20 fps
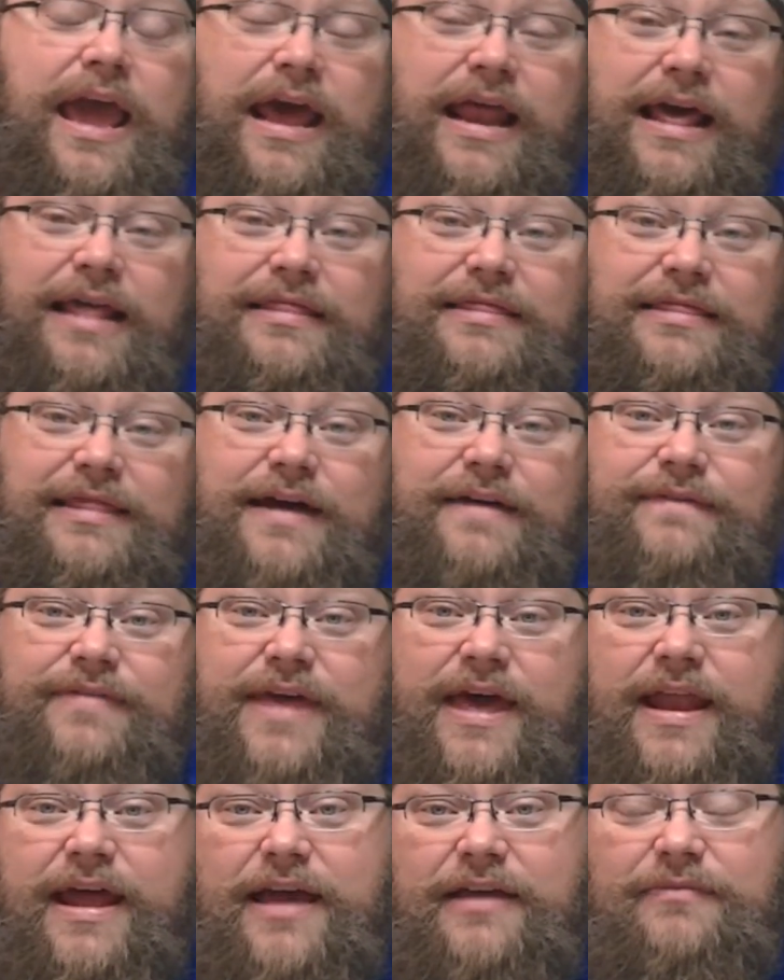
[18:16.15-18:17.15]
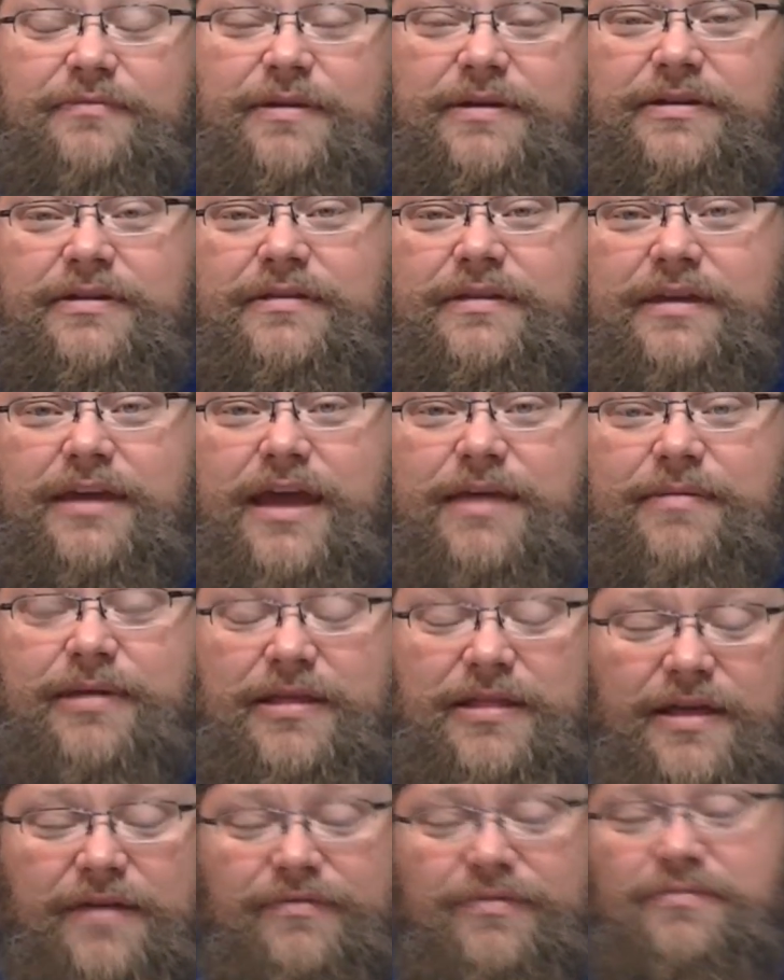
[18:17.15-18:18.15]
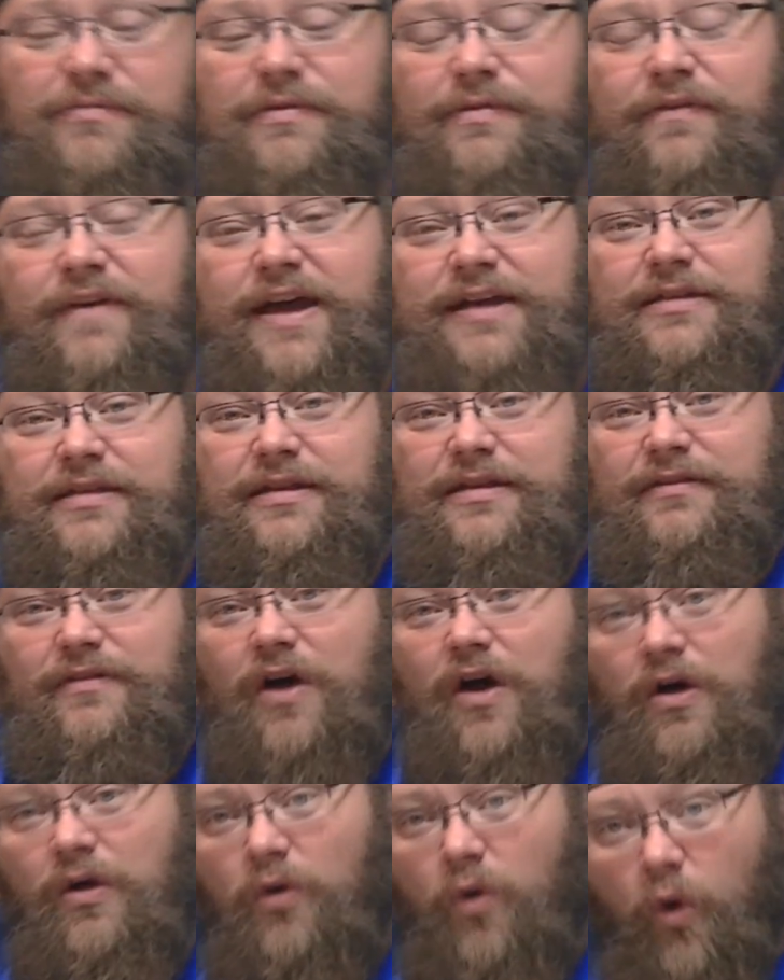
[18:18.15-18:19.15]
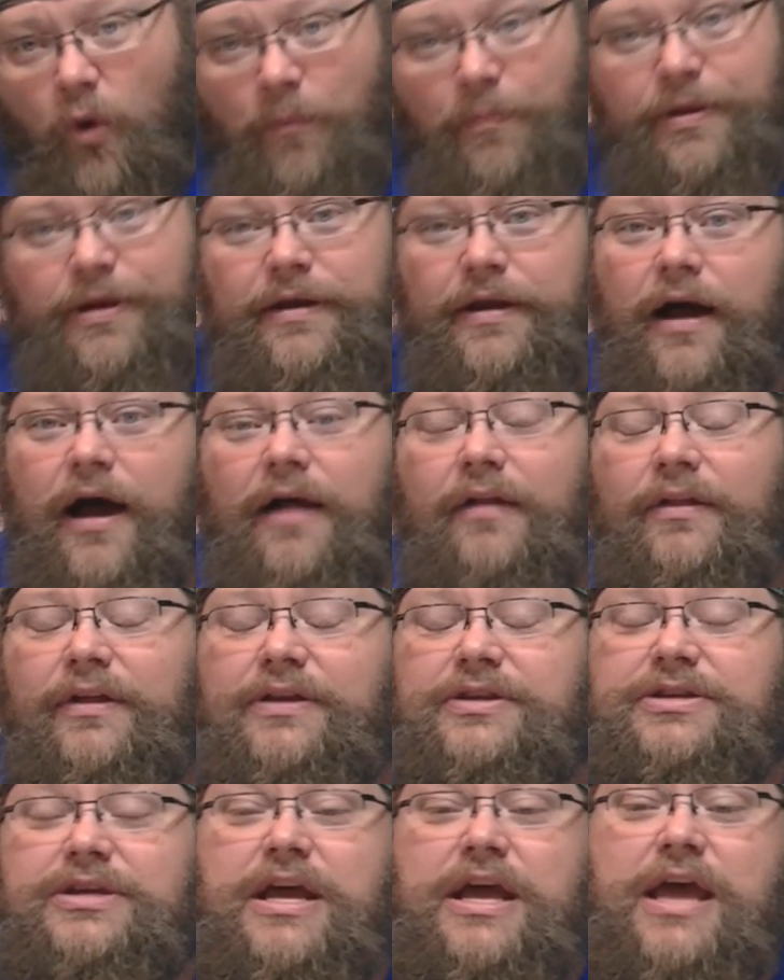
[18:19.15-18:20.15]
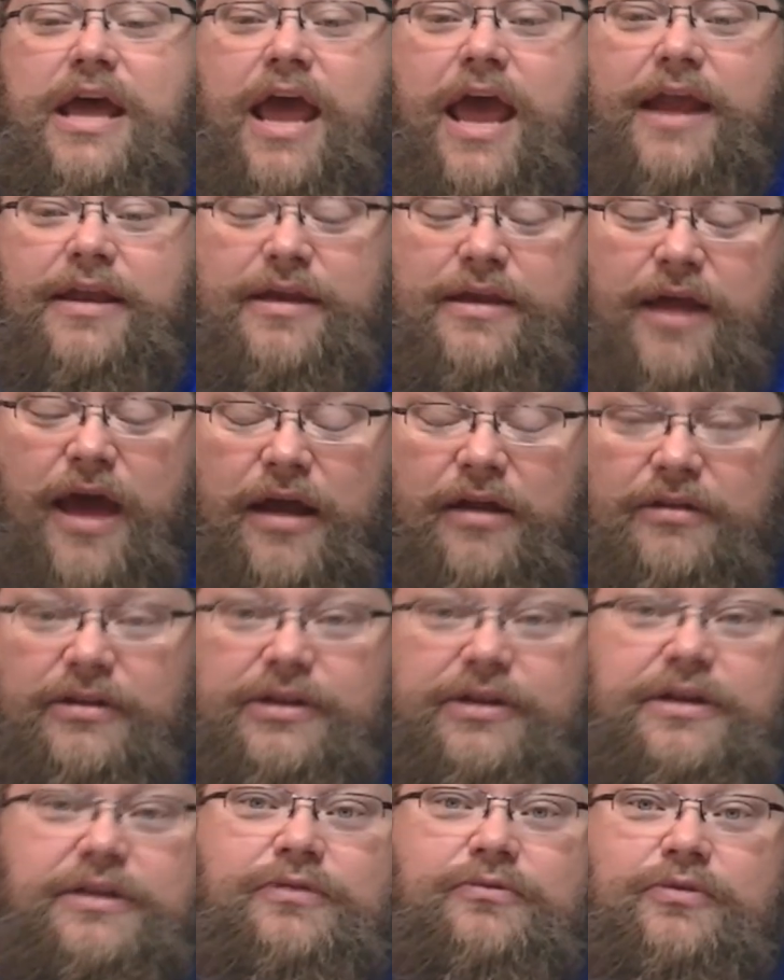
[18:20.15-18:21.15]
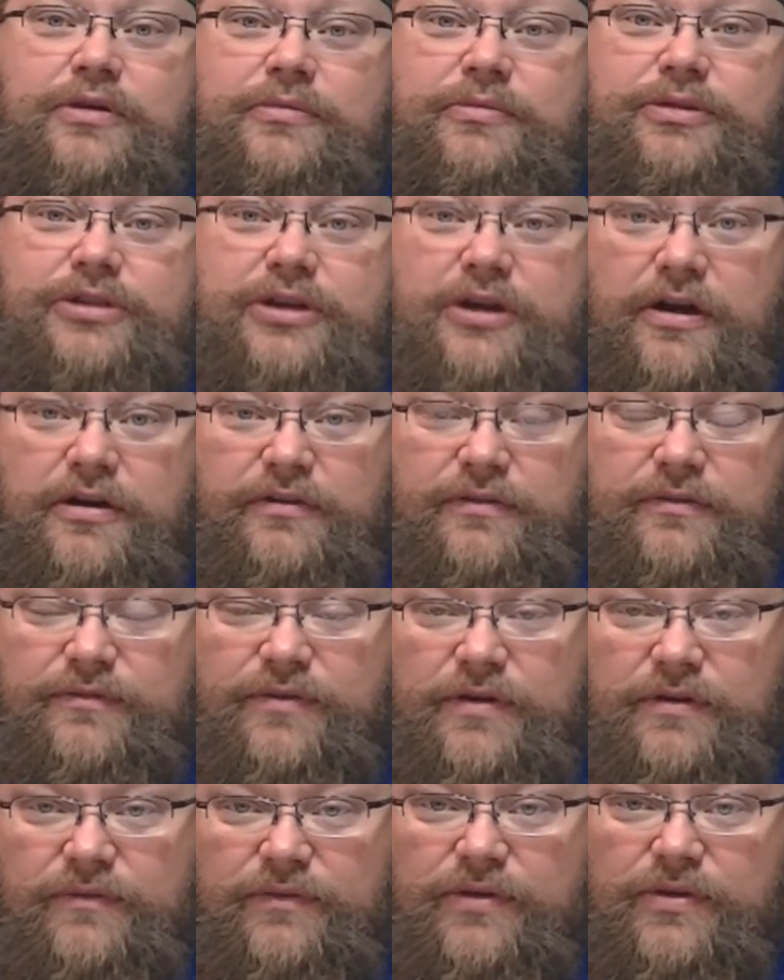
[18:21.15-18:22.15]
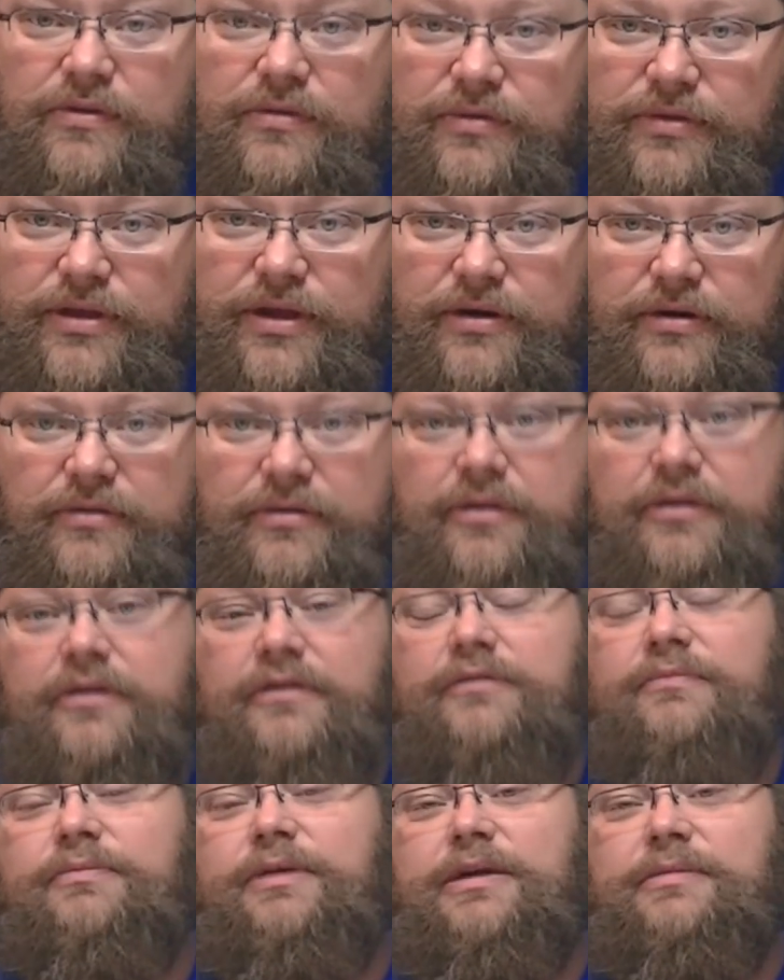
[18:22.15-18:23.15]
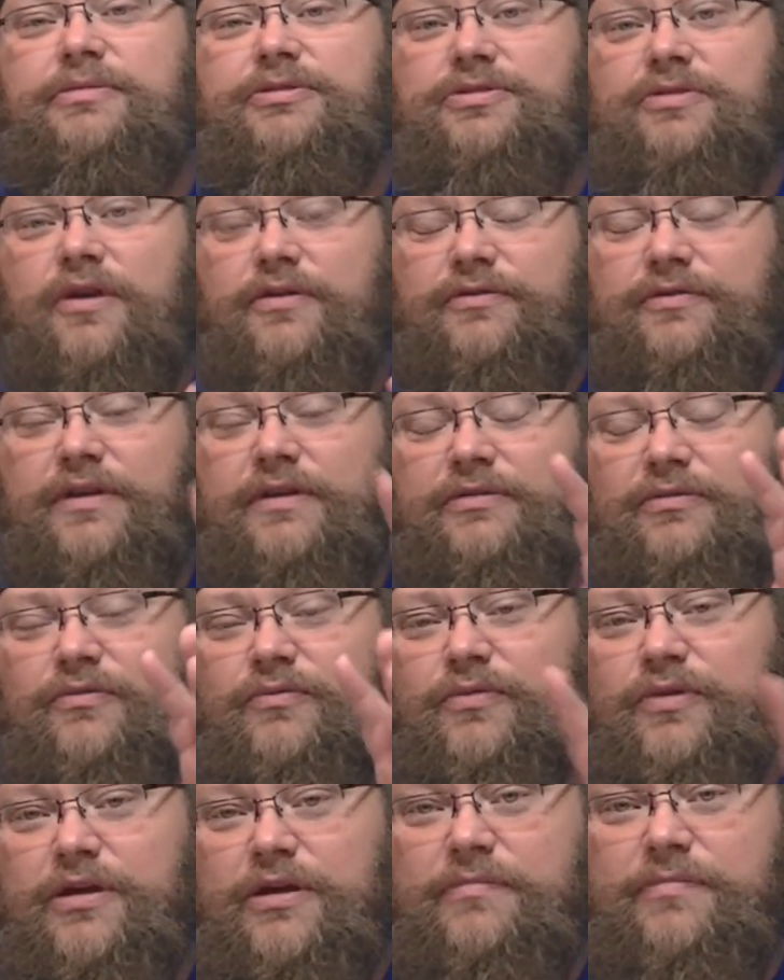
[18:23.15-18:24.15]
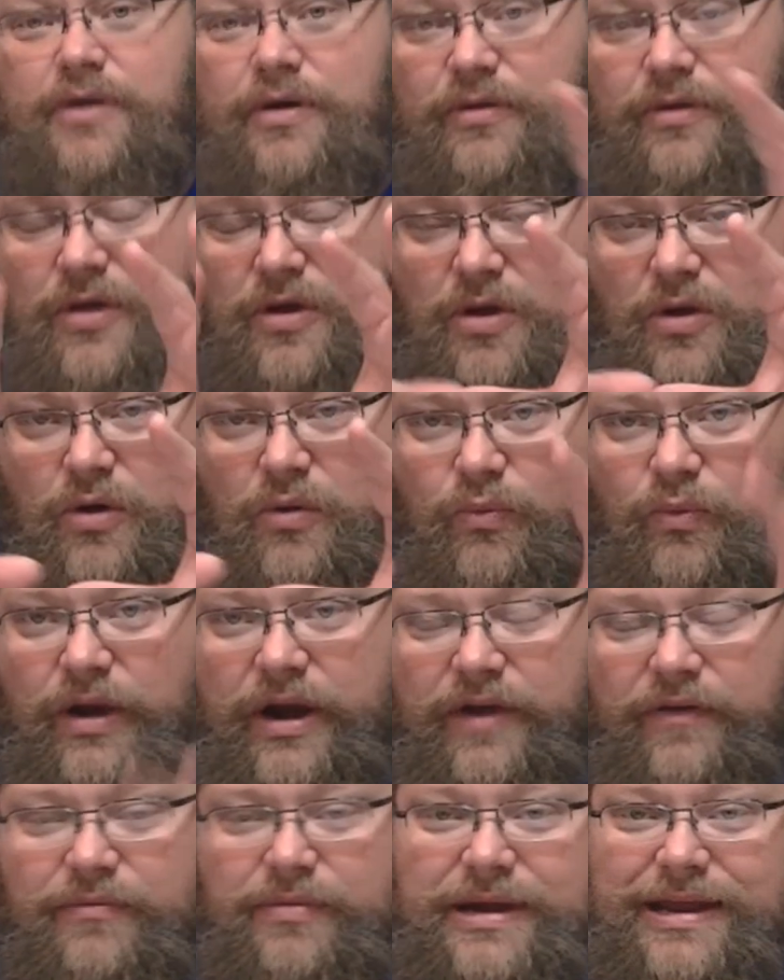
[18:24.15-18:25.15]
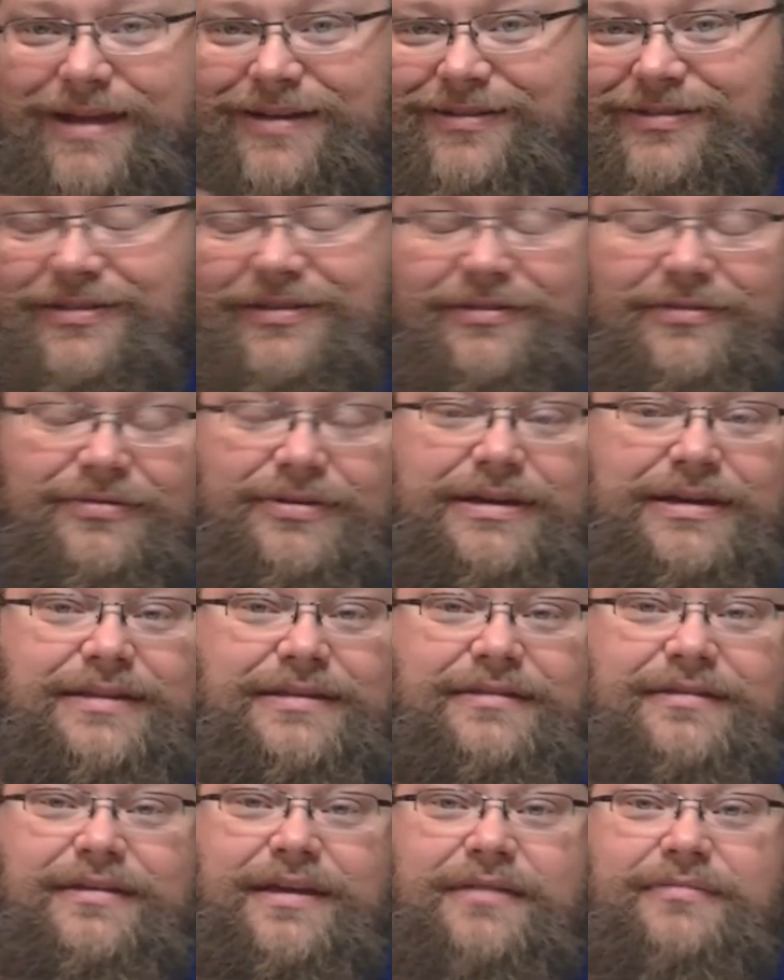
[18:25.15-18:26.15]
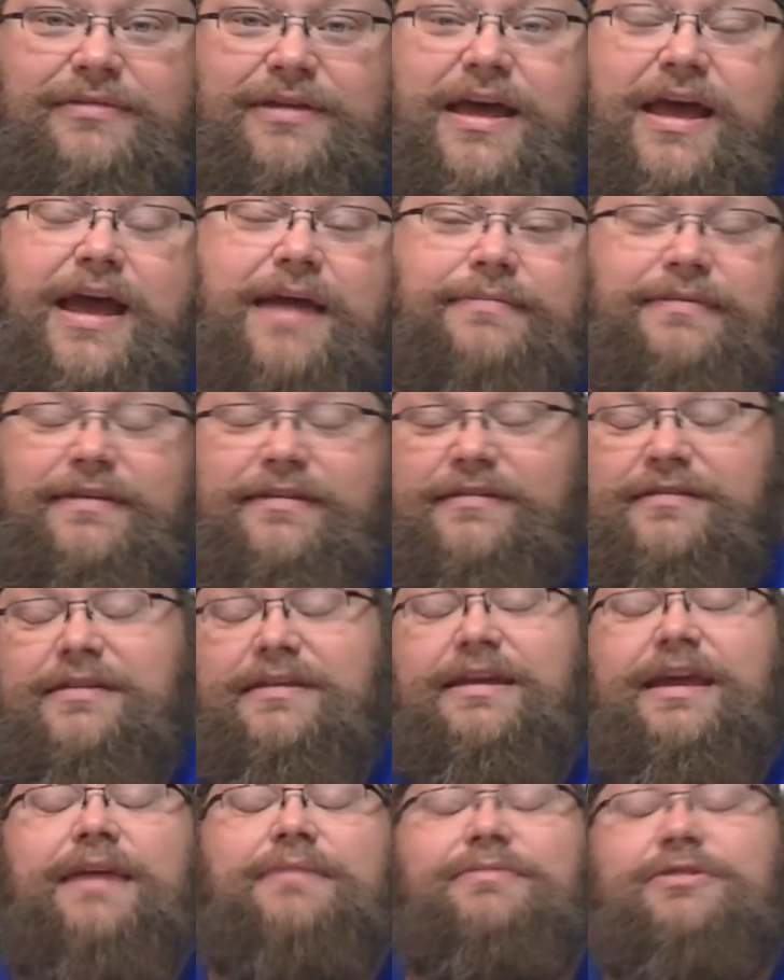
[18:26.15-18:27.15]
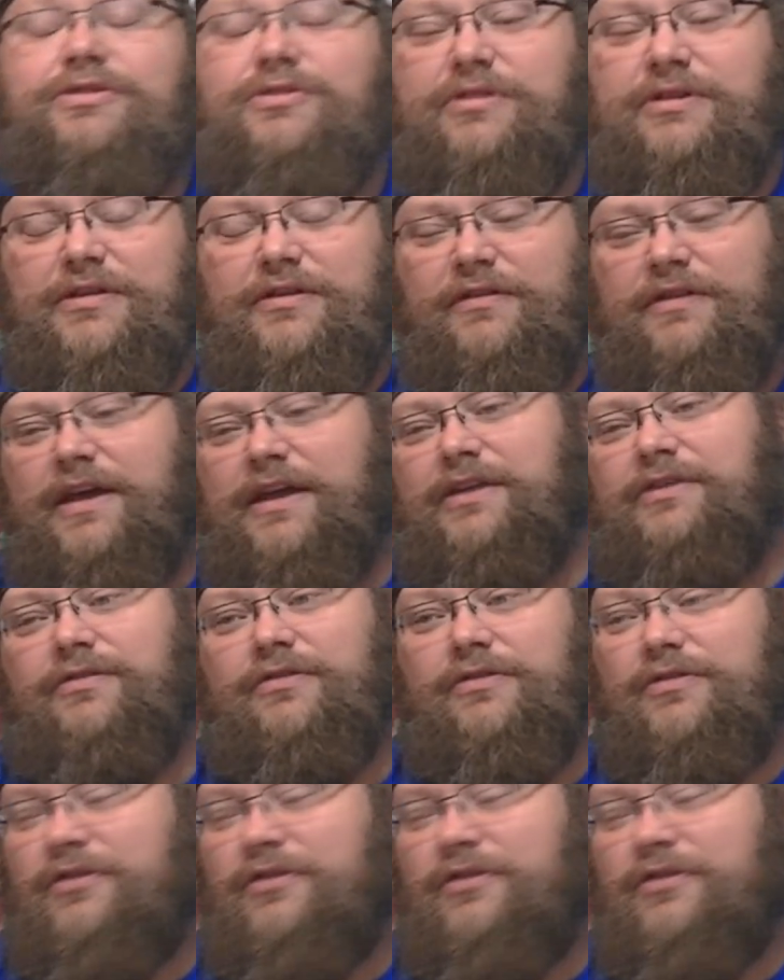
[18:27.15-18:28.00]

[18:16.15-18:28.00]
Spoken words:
And I love that aspect of the game. I love the fact that it's all open knowledge, and not only do you have to worry about the cards in front of you that are the display, but you also have to worry about what everybody else is doing at the same time. This isn't a game that you can just kind of do